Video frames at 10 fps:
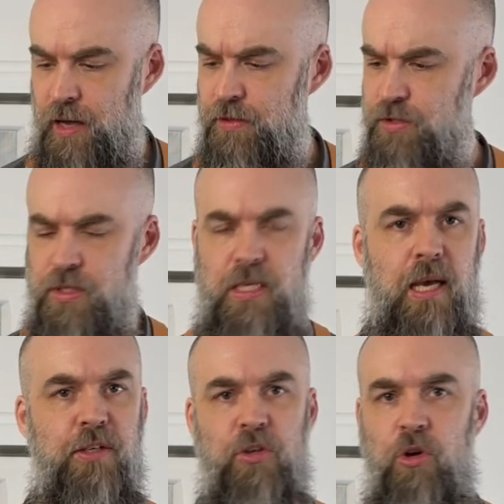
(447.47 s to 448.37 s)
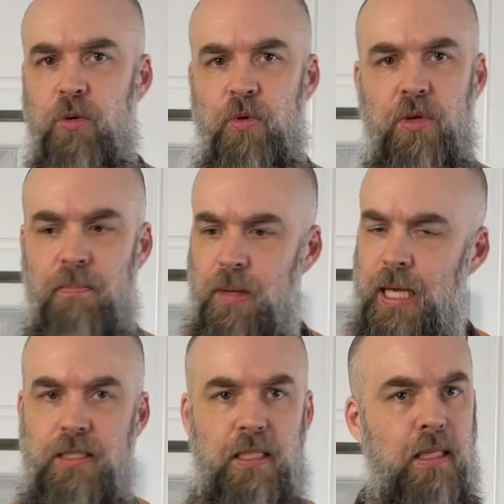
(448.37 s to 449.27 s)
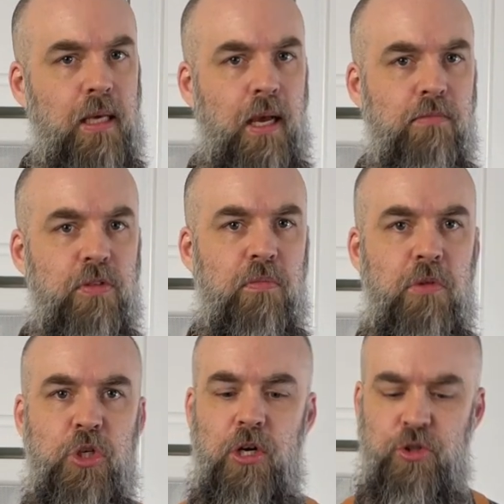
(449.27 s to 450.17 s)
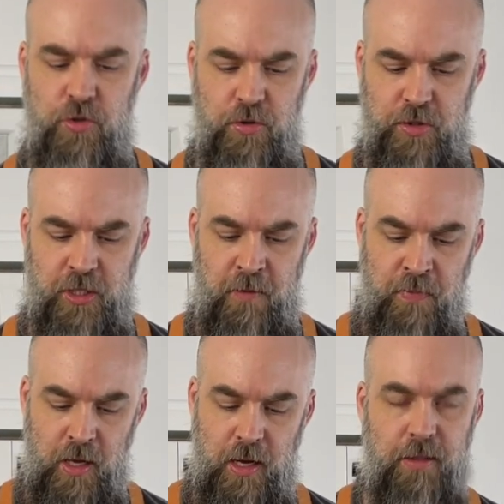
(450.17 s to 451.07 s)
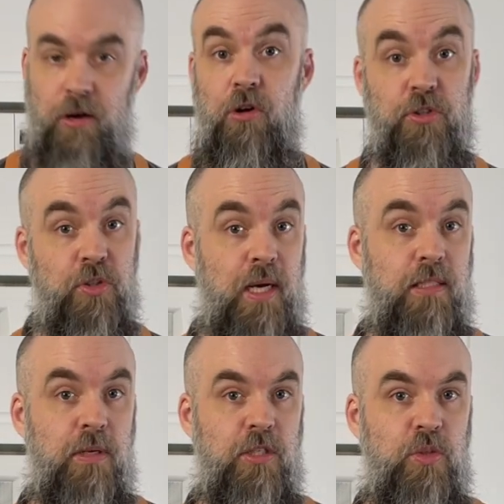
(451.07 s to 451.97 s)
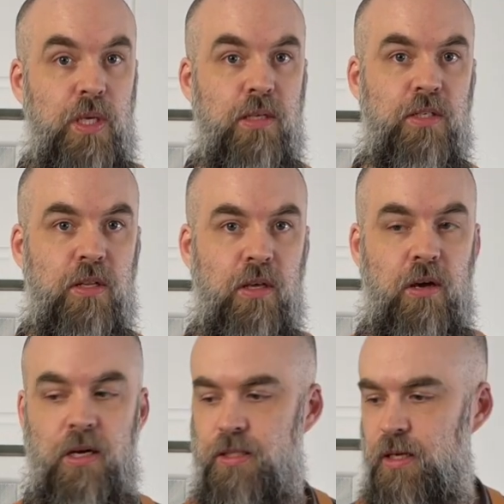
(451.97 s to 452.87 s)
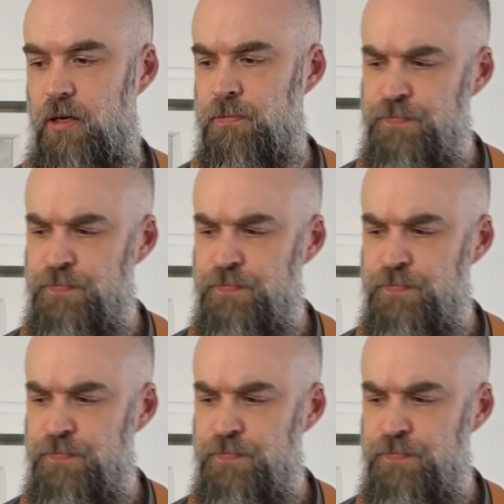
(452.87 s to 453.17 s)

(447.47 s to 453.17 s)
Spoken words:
This nice herbal complexity that comes from the Chartreuse that also adds a bit of sweetness to the cocktail.